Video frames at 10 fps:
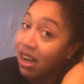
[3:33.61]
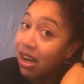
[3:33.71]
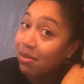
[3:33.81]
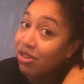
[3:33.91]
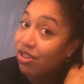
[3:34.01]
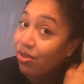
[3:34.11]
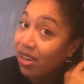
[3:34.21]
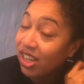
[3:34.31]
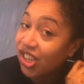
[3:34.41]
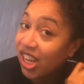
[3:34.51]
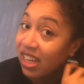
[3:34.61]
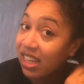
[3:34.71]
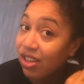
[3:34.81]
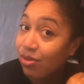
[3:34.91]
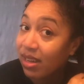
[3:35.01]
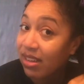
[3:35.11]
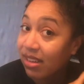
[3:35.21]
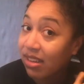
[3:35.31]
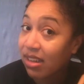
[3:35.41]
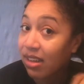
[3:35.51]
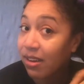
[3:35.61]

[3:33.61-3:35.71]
I'm just going to gently twist